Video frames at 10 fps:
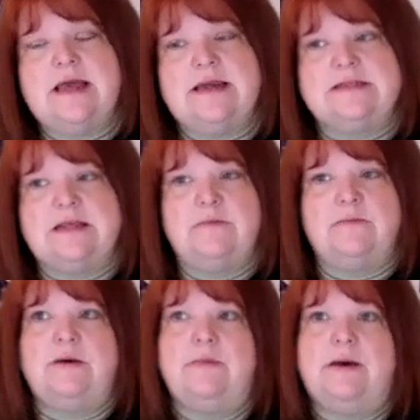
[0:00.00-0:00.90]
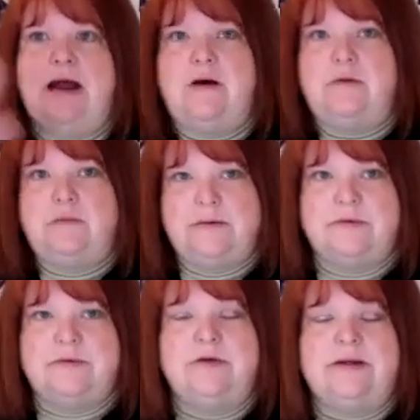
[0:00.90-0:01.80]
And as that we went out and we were
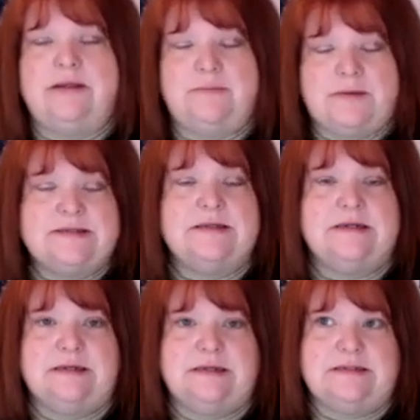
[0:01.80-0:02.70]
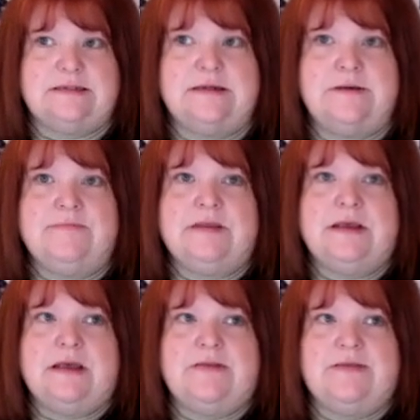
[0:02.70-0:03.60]
learning the business,
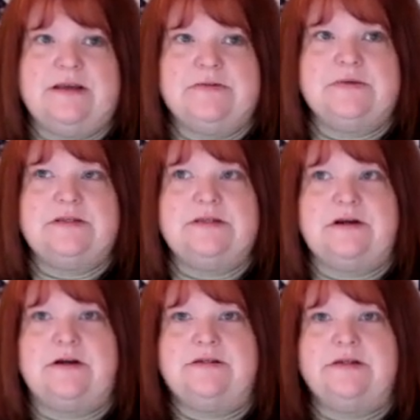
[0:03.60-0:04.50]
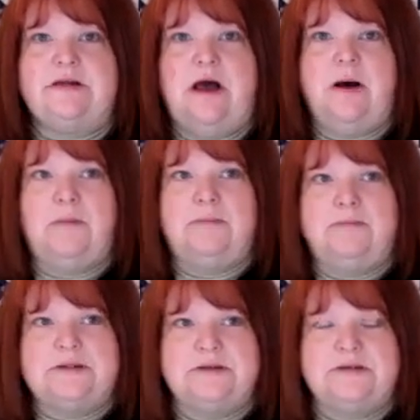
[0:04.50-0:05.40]
things would start to come
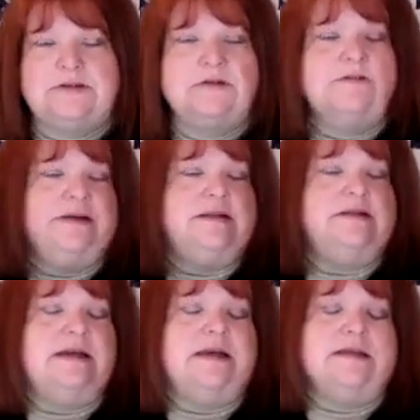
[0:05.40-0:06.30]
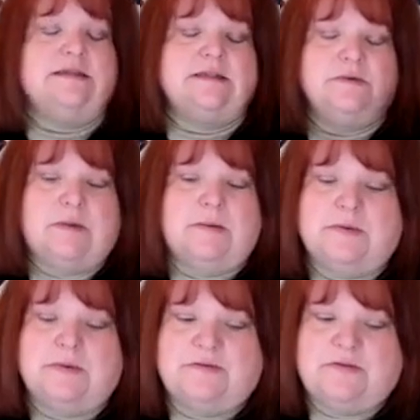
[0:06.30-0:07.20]
to the surface. And I can still remember
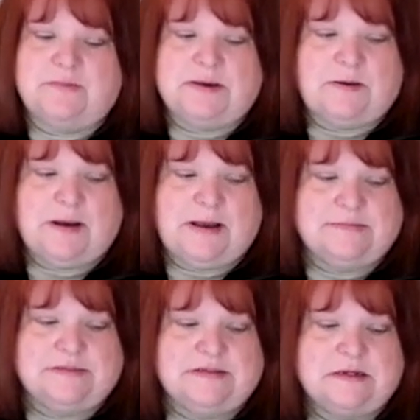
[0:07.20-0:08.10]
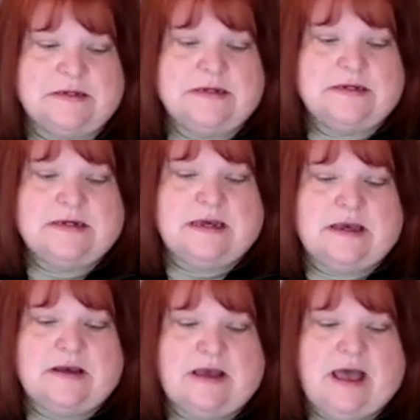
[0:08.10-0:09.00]
one of the BRMs,
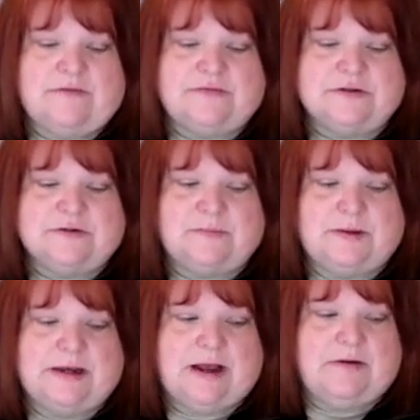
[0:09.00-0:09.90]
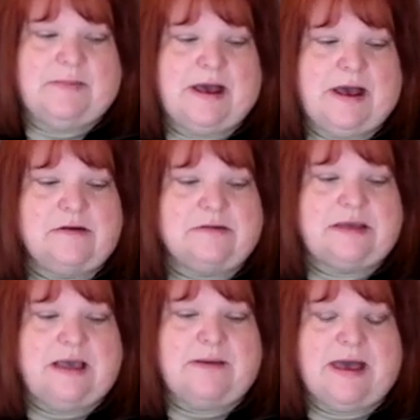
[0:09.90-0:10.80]
after being out and about,
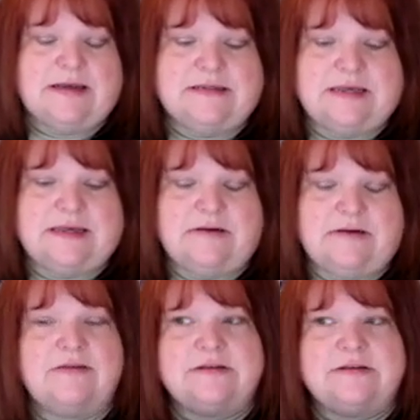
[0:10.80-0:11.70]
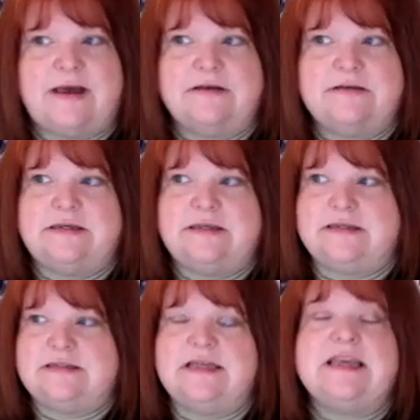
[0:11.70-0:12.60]
came back and said, I have this faculty
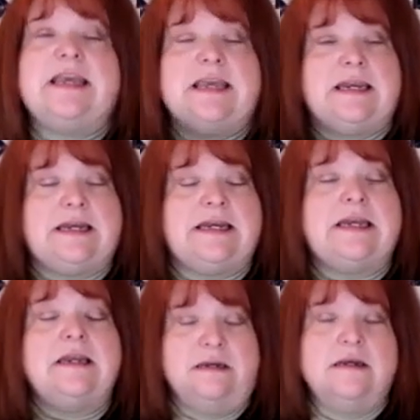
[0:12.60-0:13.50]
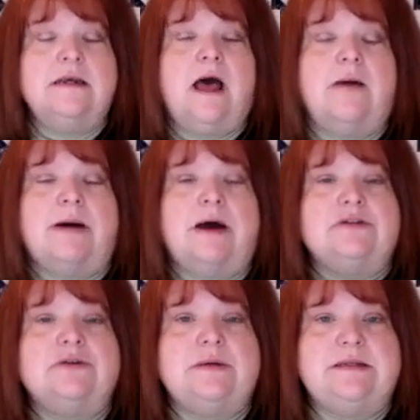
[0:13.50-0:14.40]
that's thinking about
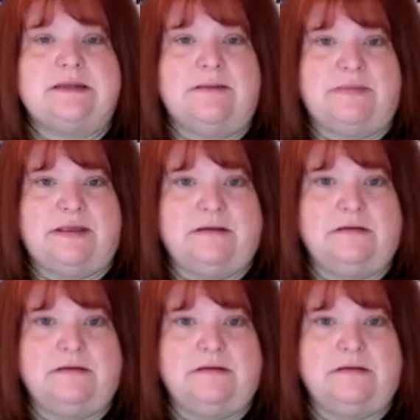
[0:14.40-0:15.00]
doing something.